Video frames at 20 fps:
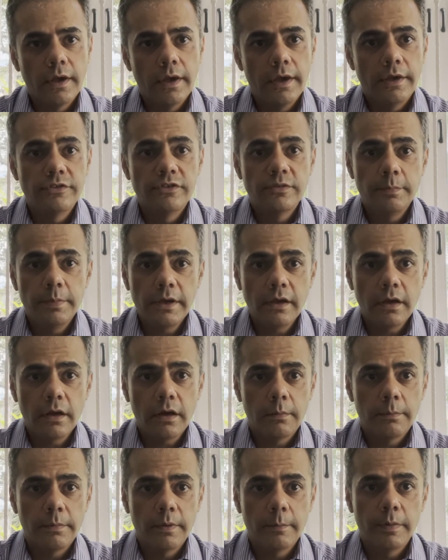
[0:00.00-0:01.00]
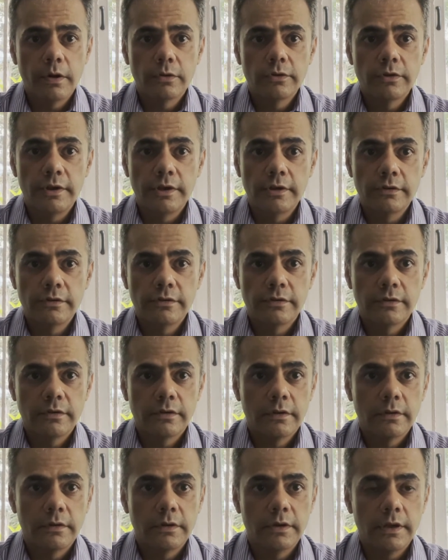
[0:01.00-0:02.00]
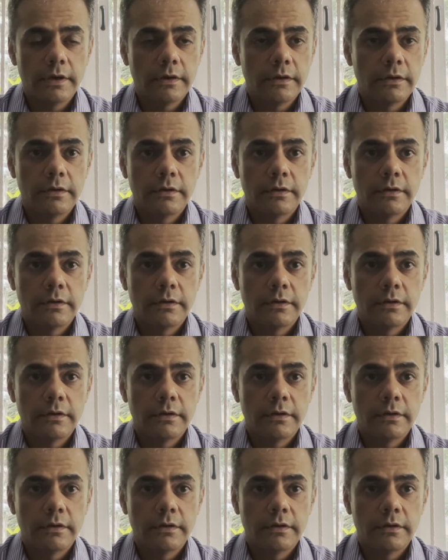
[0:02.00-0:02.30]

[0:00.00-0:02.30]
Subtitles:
and speak up about things that